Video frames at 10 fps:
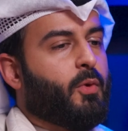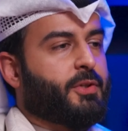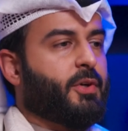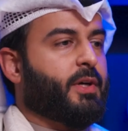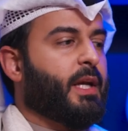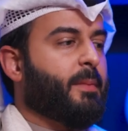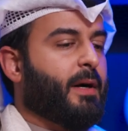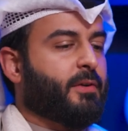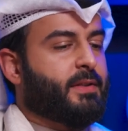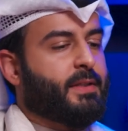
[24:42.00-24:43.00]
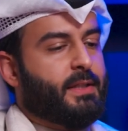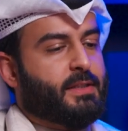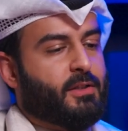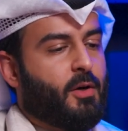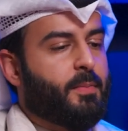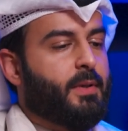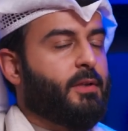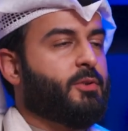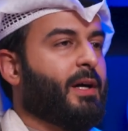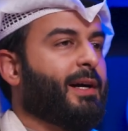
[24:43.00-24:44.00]
we're talking about this
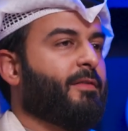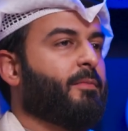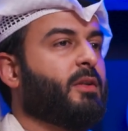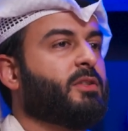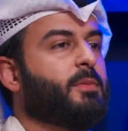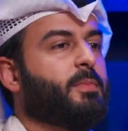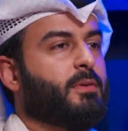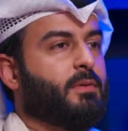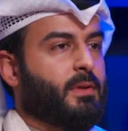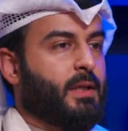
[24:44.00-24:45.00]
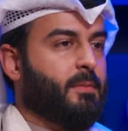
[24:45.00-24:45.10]
company to have multiple